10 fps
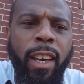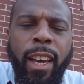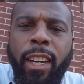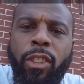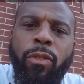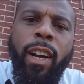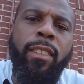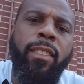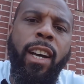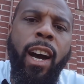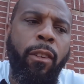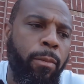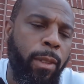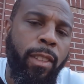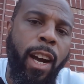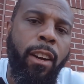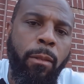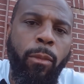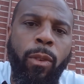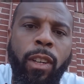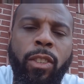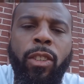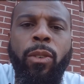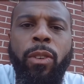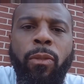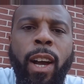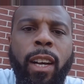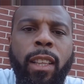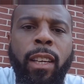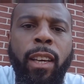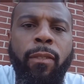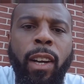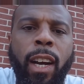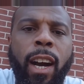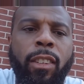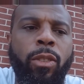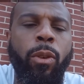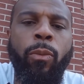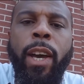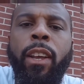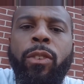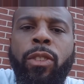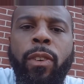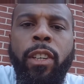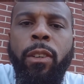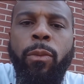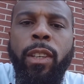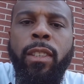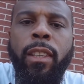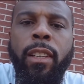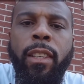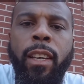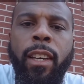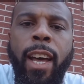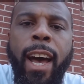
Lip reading: and address Star from Star in the Morning Show directly in regards to a radio show that he recently did,